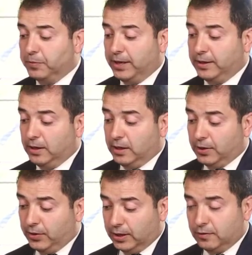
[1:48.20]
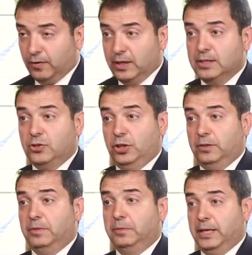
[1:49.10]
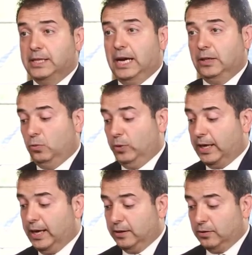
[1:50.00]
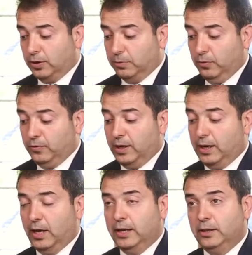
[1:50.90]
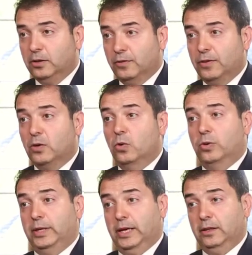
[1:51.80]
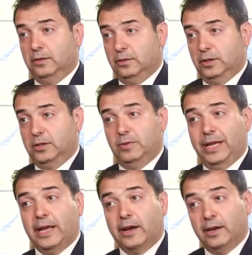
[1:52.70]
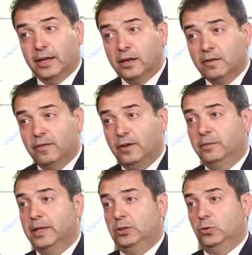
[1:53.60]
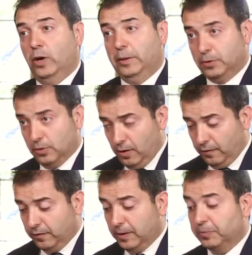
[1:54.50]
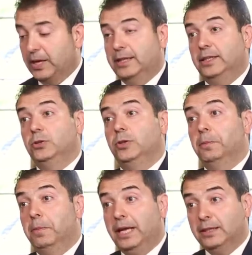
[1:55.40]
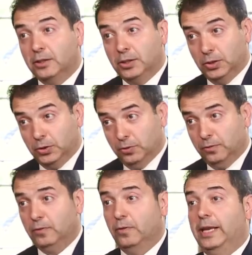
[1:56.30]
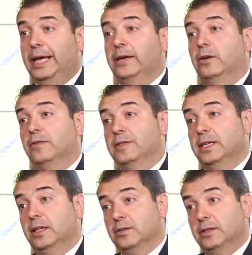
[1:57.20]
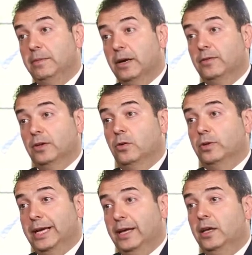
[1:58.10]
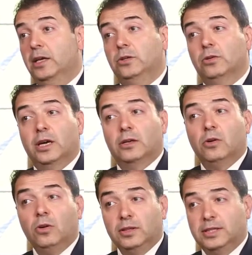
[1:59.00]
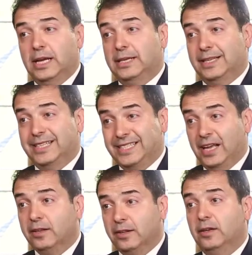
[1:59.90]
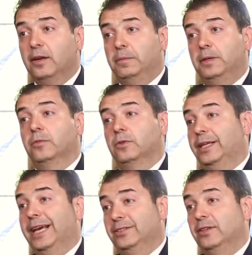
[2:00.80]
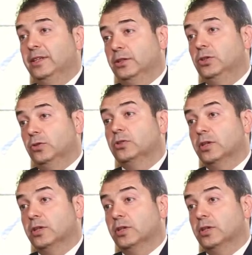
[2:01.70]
then the advanced treatment means that we can remove the lining of the cornea. It's like a cling film that you wipe it off, and then you implant a new layer of cells on the back of the cornea. You can call this as cell therapy more than actually tissue